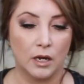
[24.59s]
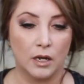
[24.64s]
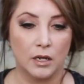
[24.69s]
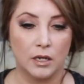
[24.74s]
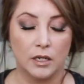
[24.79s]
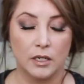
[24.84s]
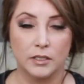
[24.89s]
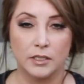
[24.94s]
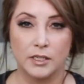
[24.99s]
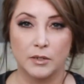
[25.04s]

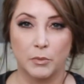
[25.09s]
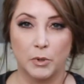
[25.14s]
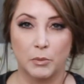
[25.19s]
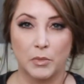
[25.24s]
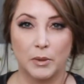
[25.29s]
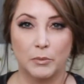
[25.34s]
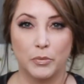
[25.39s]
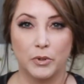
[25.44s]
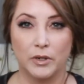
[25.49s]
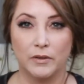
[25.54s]
on some of
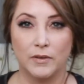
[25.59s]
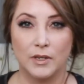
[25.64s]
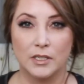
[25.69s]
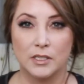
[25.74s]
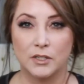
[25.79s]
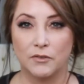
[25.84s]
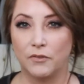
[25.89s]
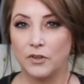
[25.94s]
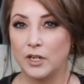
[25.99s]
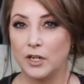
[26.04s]
my
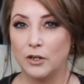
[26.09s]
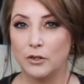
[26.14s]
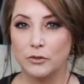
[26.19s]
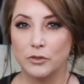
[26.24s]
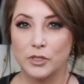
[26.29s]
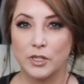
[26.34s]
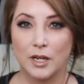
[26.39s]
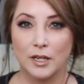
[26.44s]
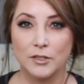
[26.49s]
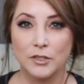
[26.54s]
previous
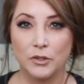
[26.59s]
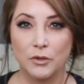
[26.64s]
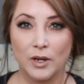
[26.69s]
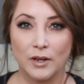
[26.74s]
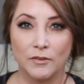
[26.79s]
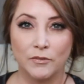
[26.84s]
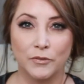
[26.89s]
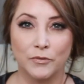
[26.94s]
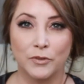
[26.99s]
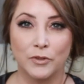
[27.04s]
videos, I do
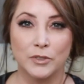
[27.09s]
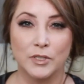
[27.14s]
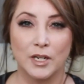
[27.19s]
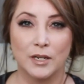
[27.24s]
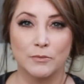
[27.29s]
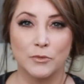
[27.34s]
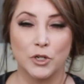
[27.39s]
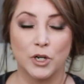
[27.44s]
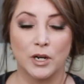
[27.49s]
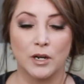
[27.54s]
have a
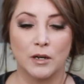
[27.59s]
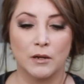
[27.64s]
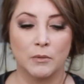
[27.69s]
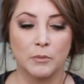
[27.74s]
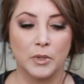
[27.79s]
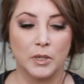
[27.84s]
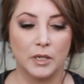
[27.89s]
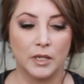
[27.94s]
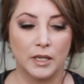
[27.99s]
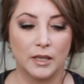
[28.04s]
full-time
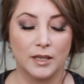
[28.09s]
job.